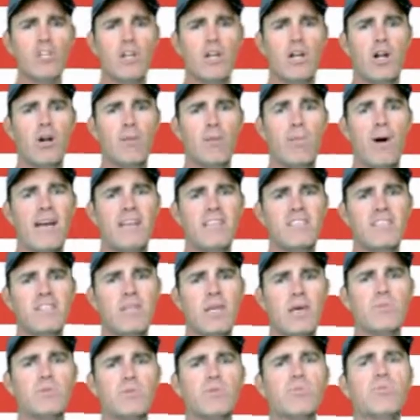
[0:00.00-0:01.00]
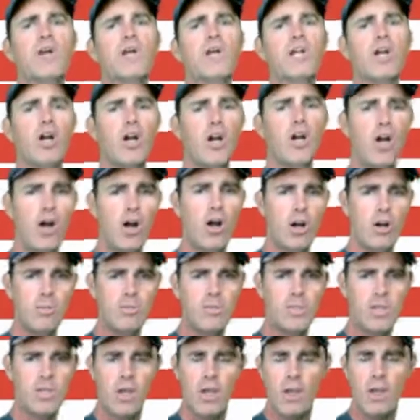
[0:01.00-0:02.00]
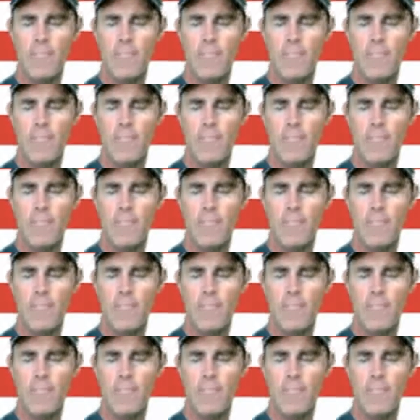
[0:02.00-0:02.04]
and our biceps, bringing our arms